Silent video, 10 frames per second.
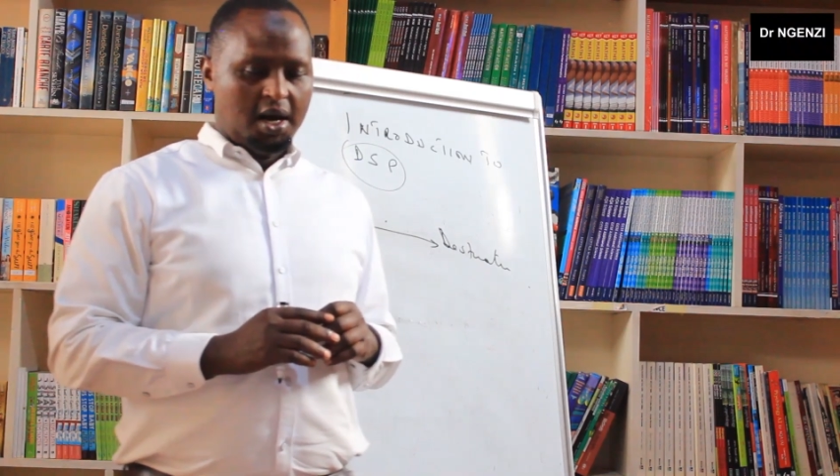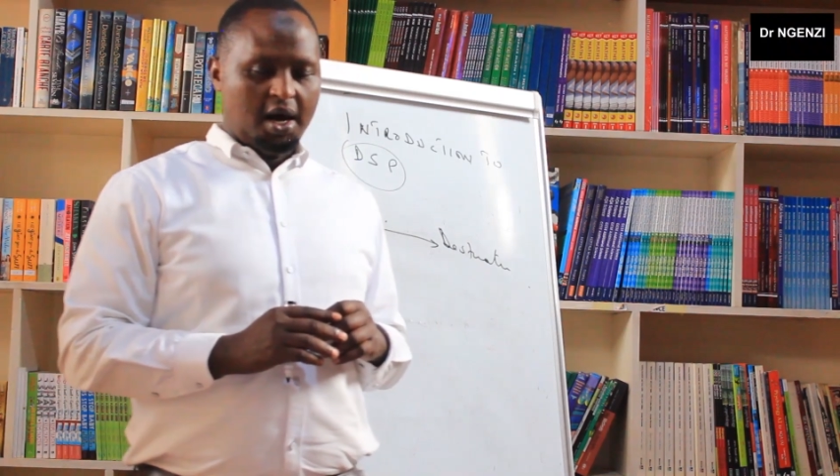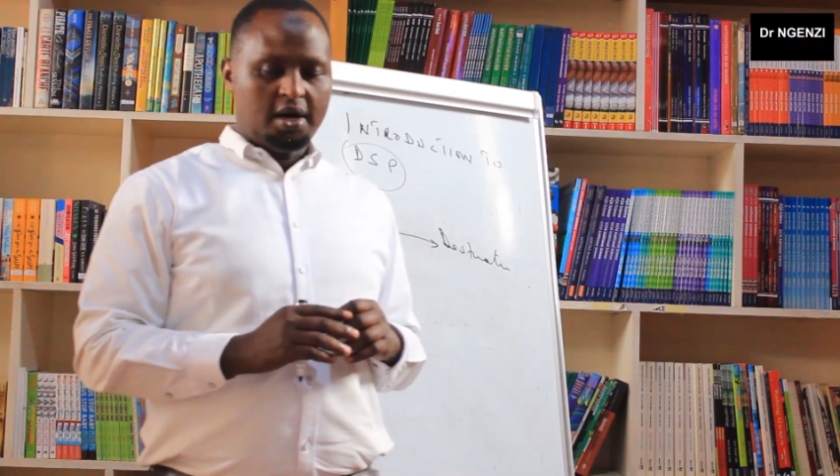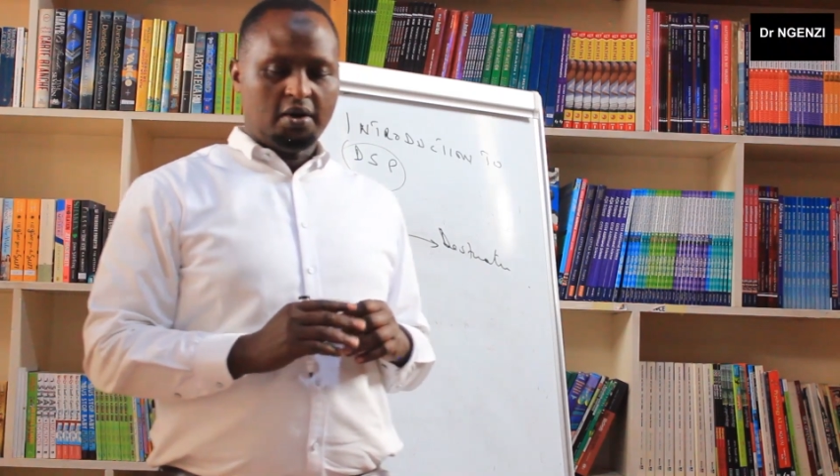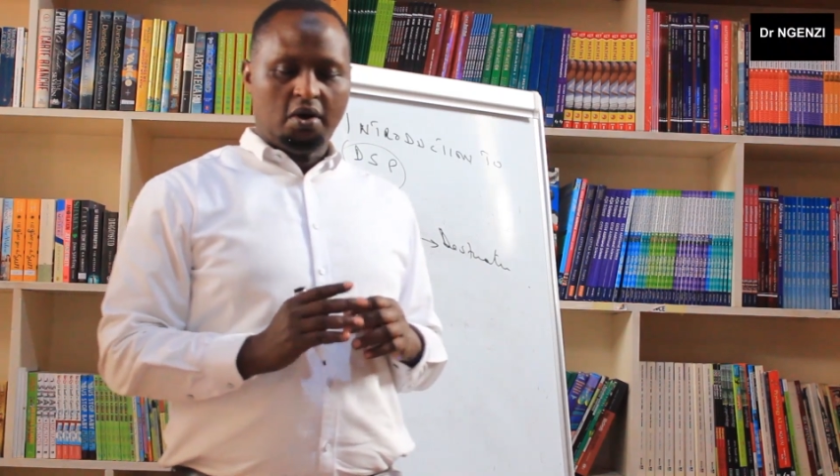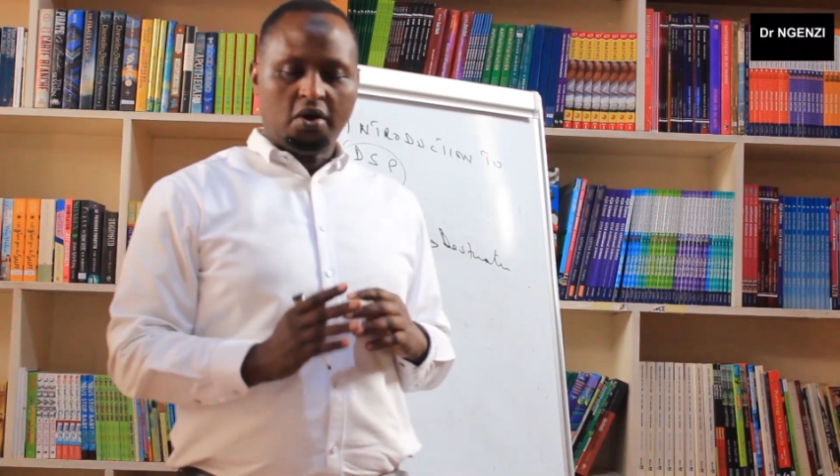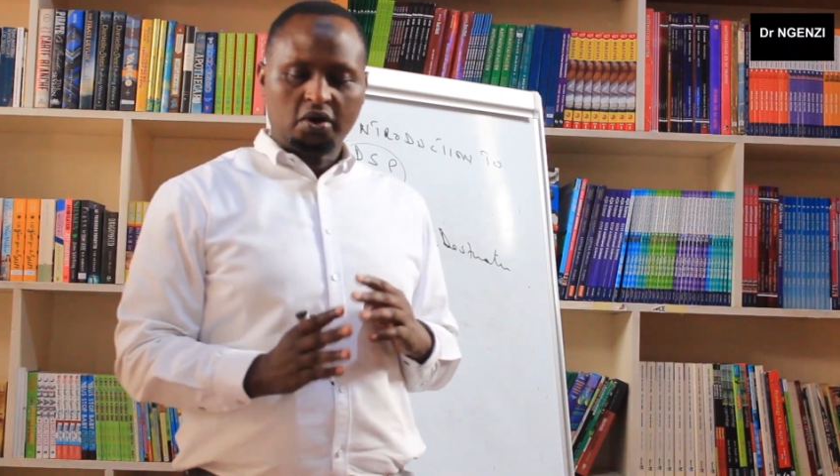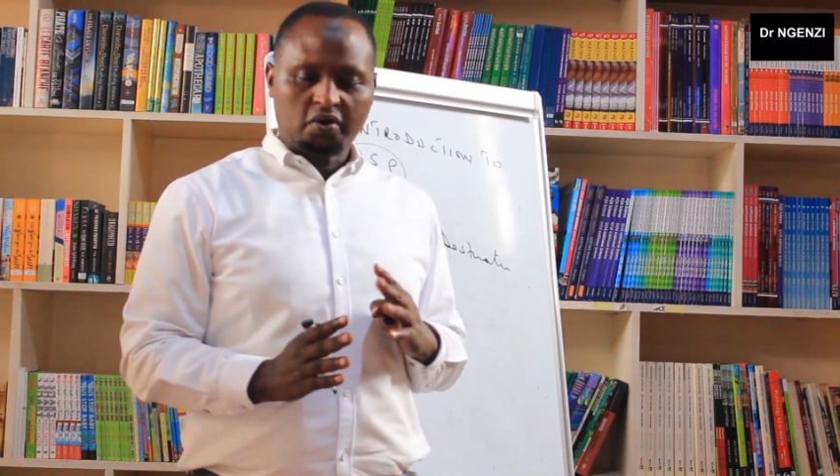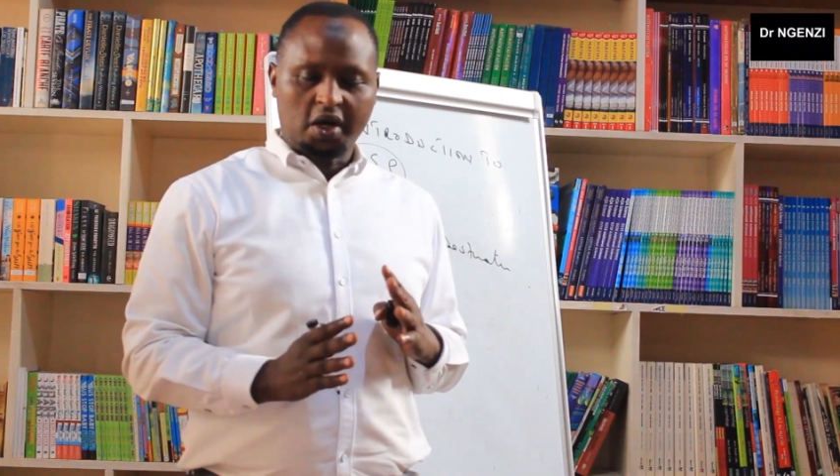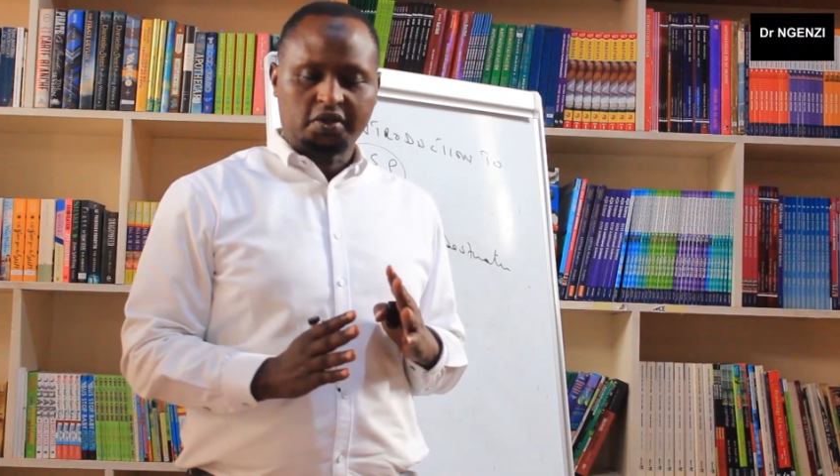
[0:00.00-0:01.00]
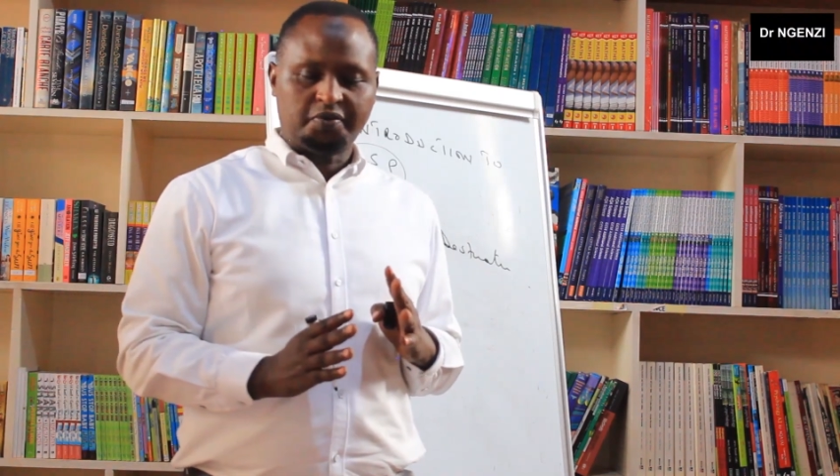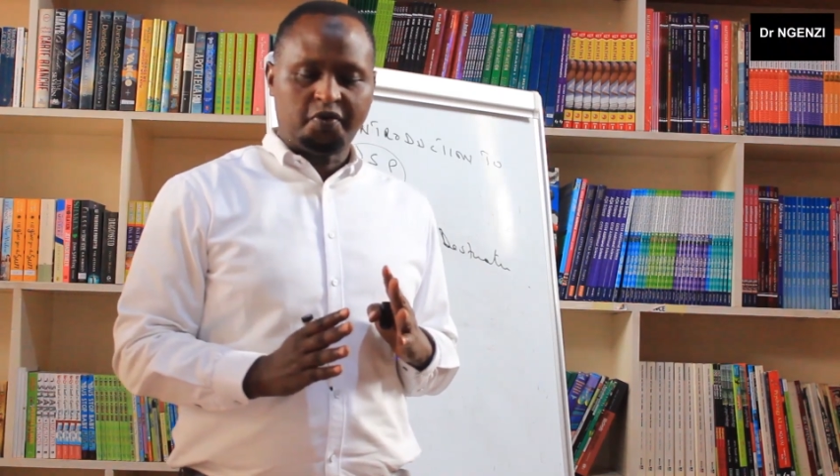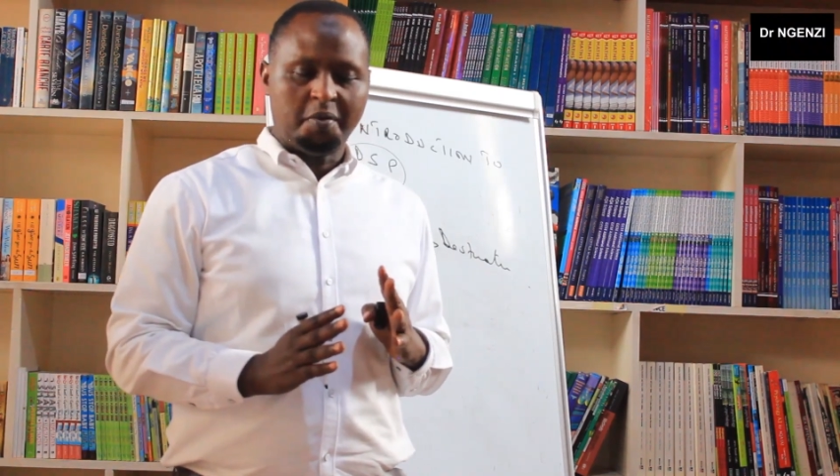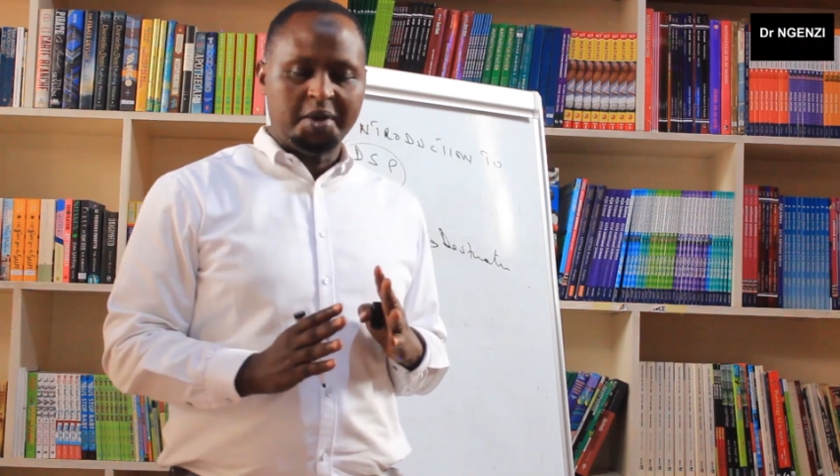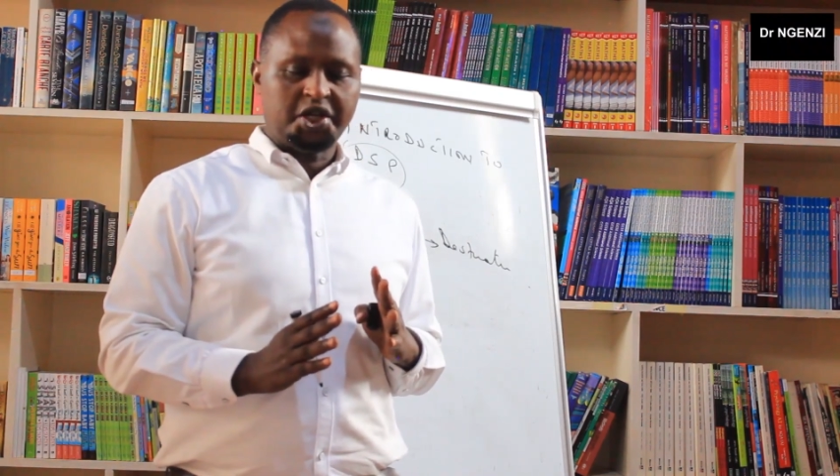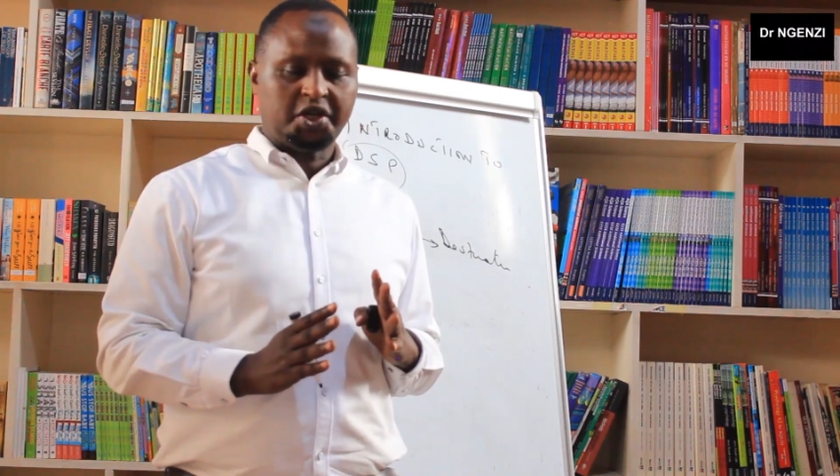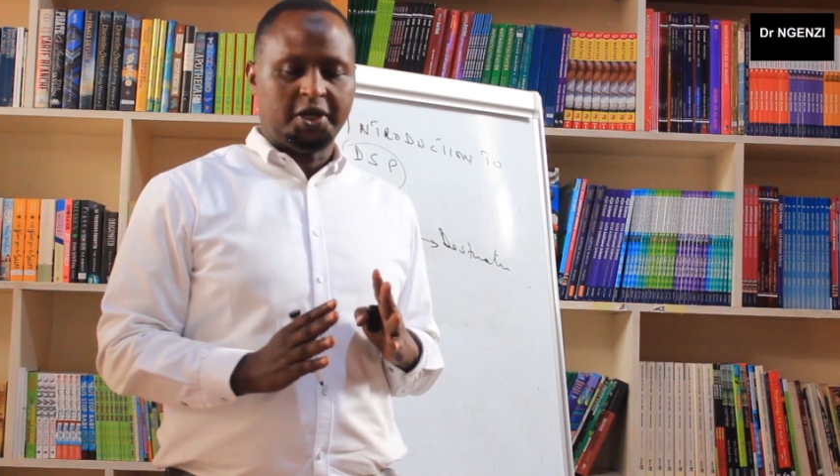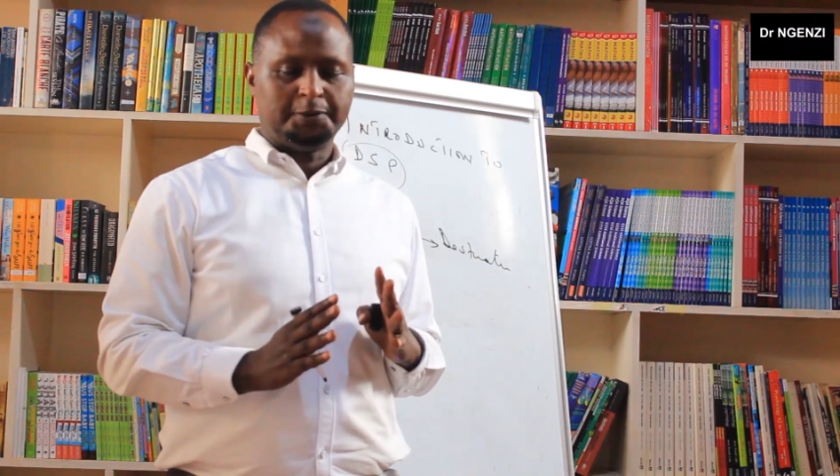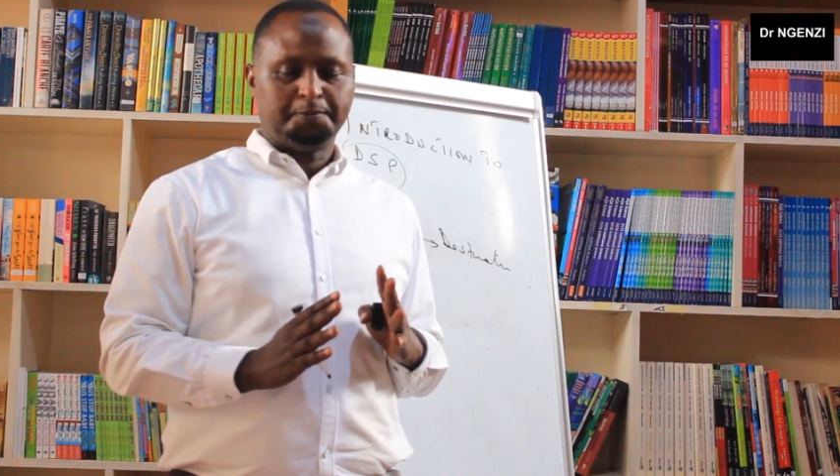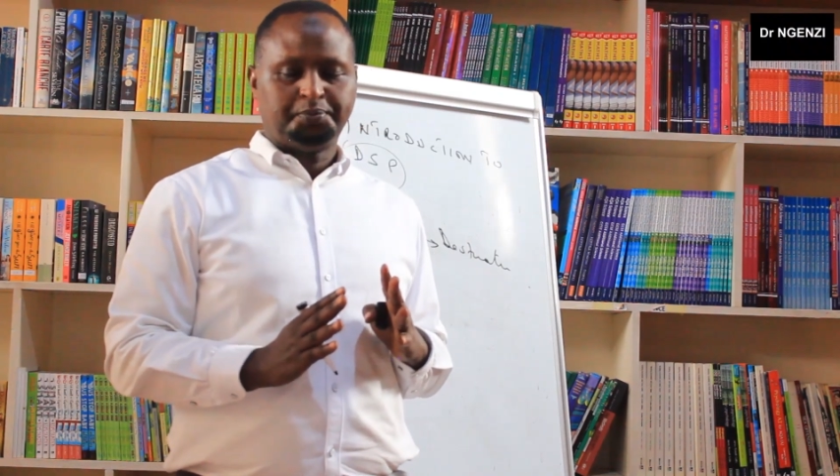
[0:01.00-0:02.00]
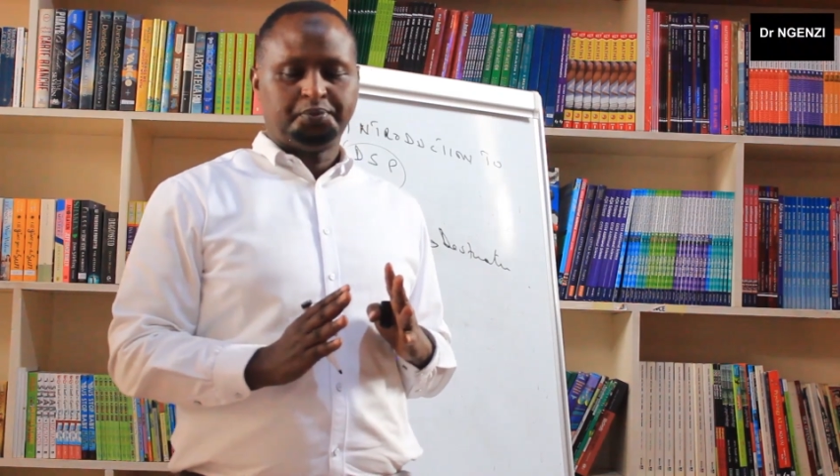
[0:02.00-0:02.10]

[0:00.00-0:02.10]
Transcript: and all transformation